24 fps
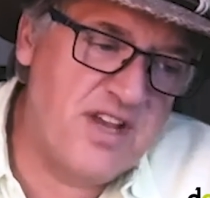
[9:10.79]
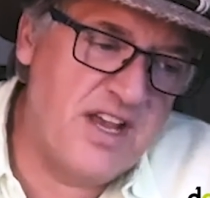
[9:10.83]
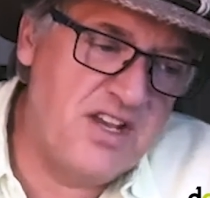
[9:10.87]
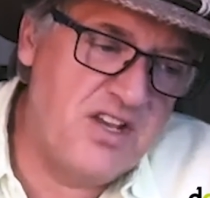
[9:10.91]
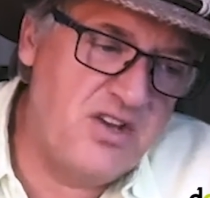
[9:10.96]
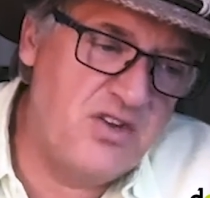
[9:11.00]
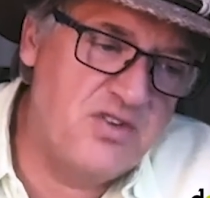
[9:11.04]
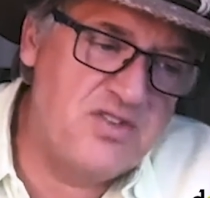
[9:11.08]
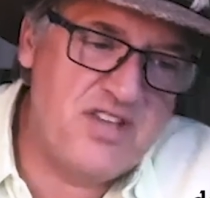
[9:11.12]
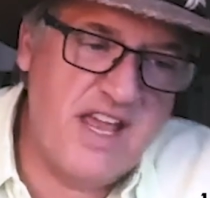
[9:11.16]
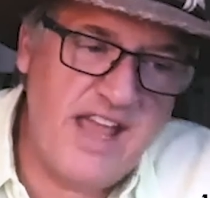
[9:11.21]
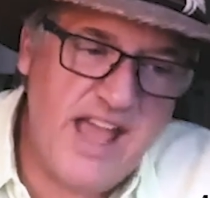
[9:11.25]
and
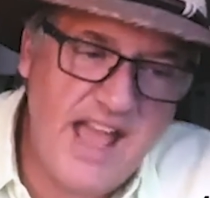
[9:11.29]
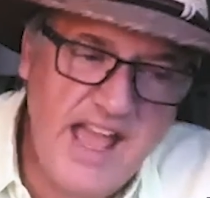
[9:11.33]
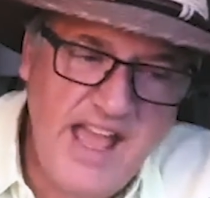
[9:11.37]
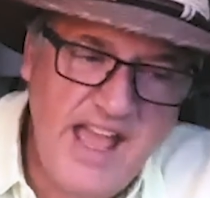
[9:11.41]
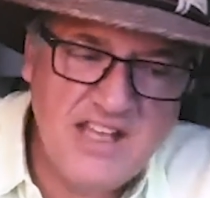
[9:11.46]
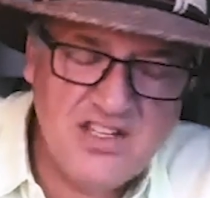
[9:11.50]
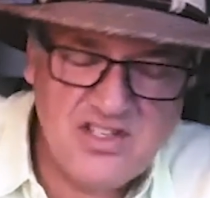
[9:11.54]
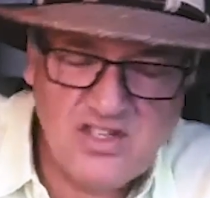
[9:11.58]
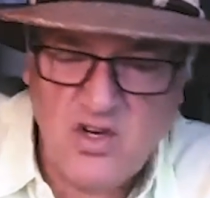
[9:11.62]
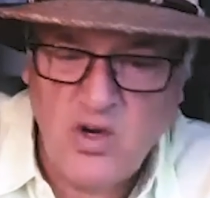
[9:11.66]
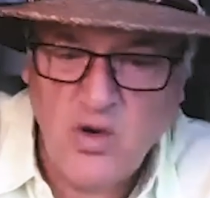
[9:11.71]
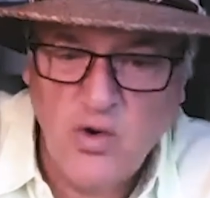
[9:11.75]
you say, hey,
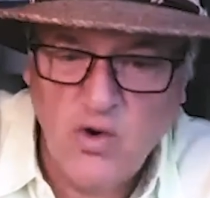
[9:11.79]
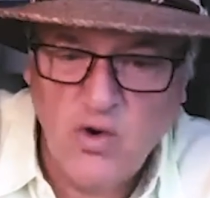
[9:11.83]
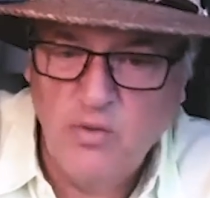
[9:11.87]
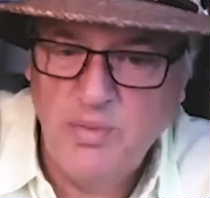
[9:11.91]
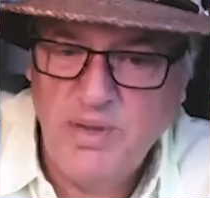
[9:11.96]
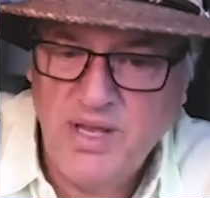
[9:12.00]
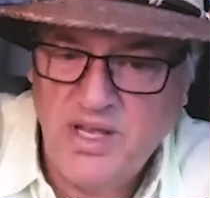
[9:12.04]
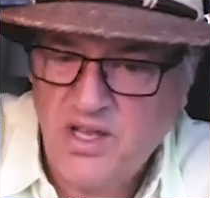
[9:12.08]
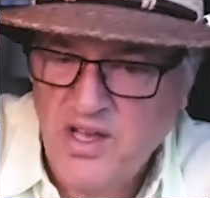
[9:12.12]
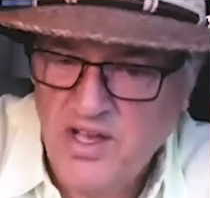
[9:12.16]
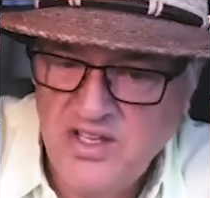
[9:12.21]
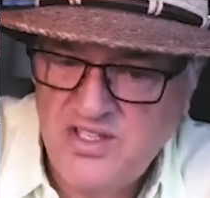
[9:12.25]
it's cool
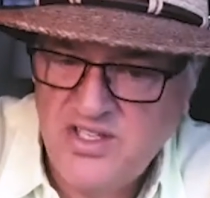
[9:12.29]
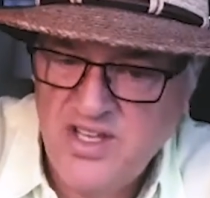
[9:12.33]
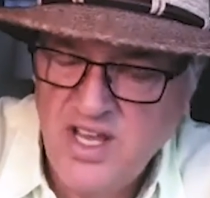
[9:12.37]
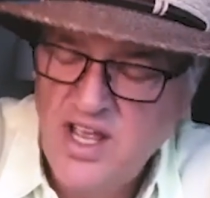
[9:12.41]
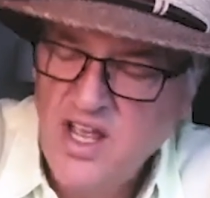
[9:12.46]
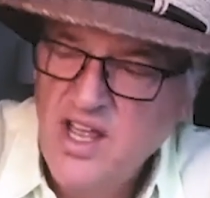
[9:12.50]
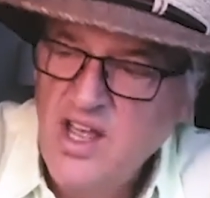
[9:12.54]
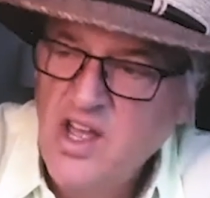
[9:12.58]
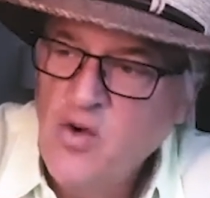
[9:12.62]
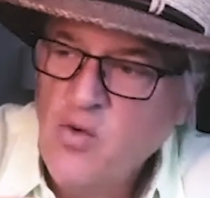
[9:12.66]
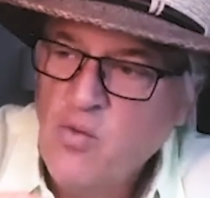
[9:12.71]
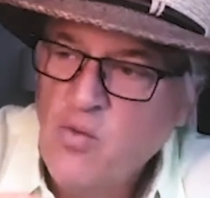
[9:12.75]
because
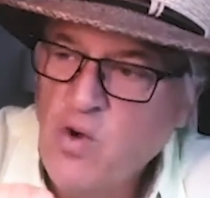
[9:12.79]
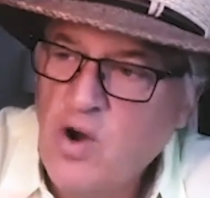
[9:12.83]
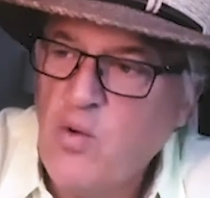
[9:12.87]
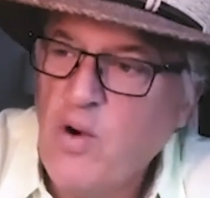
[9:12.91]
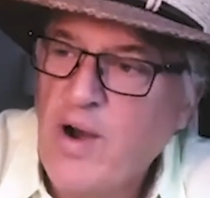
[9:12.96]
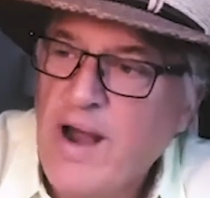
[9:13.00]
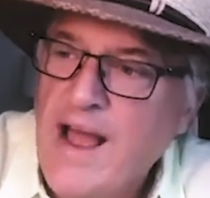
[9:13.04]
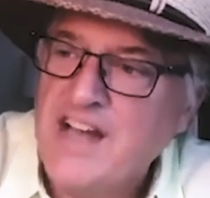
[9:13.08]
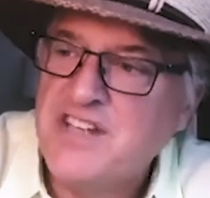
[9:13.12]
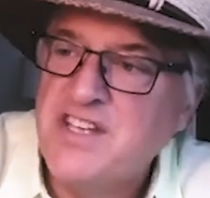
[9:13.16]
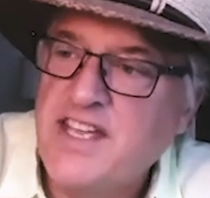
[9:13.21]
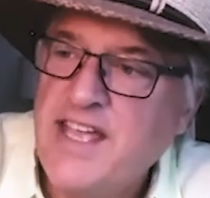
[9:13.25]
what we're
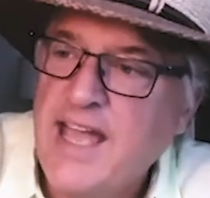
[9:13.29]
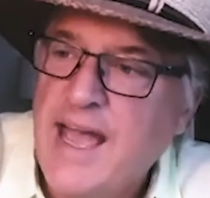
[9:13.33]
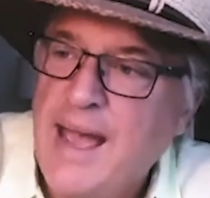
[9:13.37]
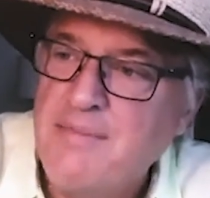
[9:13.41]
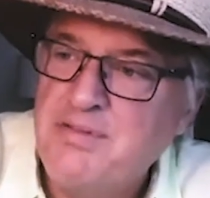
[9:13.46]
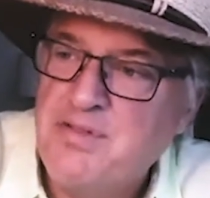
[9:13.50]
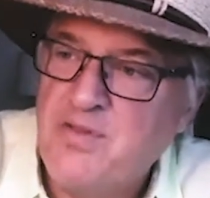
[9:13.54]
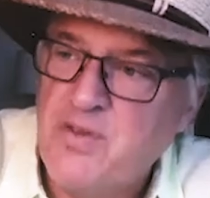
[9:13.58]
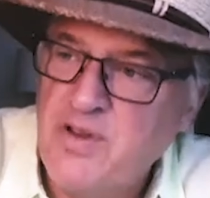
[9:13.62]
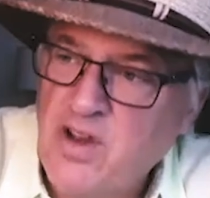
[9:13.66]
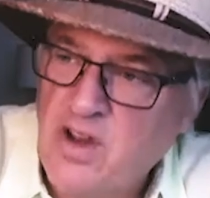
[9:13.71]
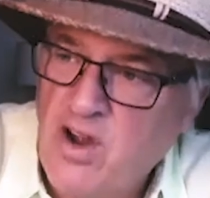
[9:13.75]
actually
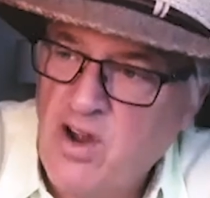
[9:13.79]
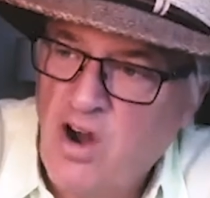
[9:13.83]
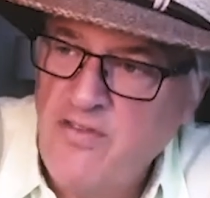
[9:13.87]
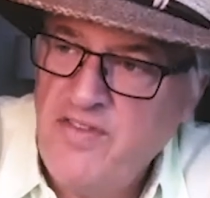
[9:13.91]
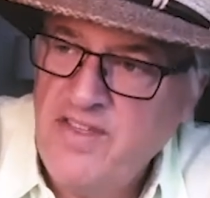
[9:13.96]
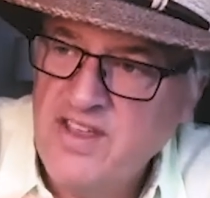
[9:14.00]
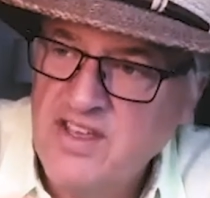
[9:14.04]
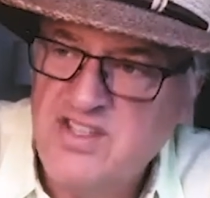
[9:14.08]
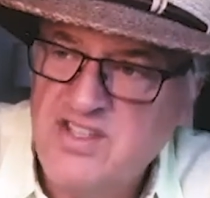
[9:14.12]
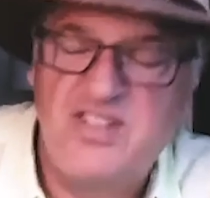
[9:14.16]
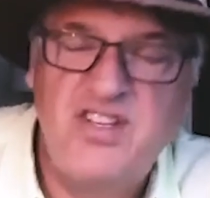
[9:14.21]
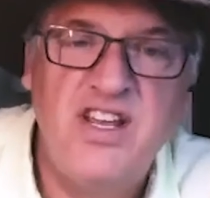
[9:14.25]
capturing are
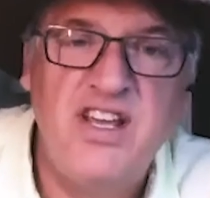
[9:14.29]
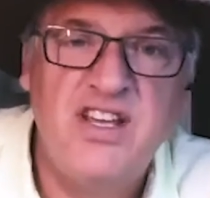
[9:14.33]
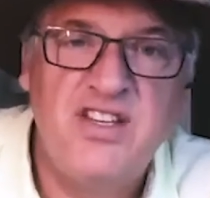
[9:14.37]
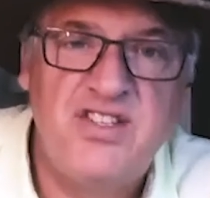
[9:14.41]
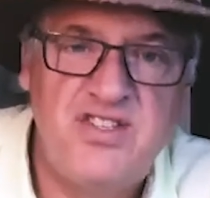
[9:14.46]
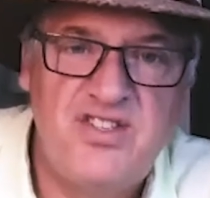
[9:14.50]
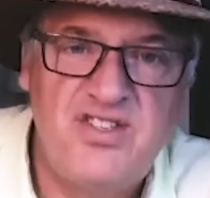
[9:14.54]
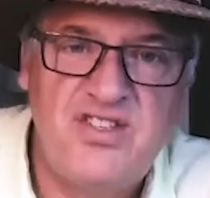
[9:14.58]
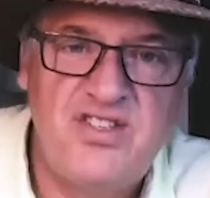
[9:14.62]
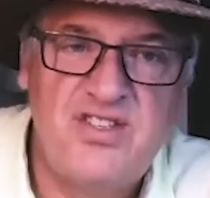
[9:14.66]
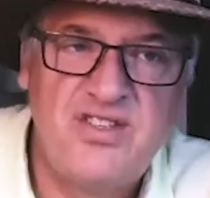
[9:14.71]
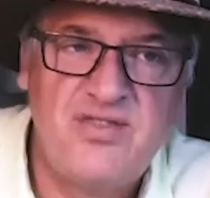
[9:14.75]
the
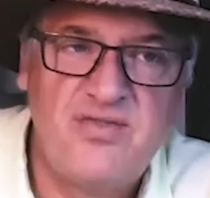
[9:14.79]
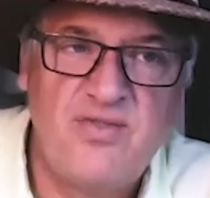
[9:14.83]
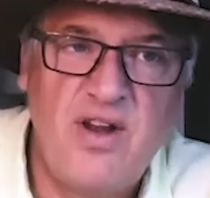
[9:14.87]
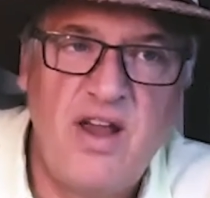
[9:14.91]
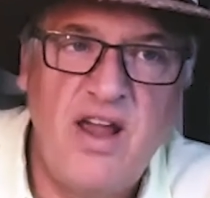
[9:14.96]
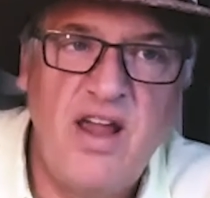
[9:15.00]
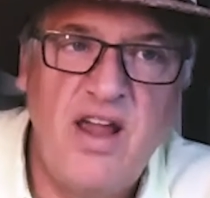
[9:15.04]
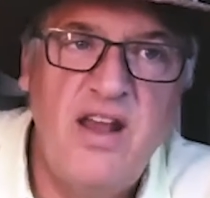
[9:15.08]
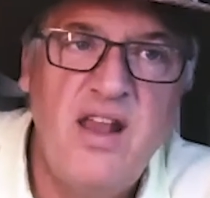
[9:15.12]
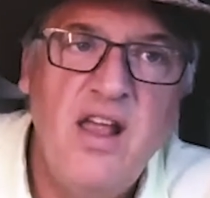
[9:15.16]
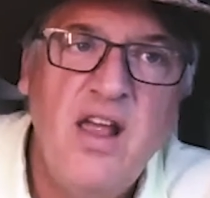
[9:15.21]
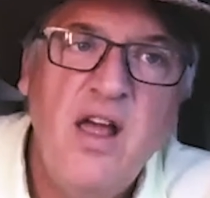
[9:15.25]
assists,
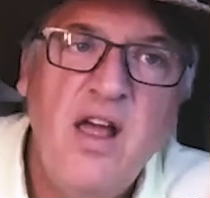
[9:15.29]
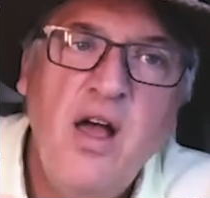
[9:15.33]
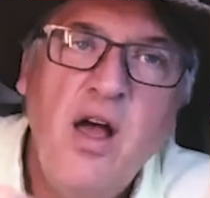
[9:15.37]
right?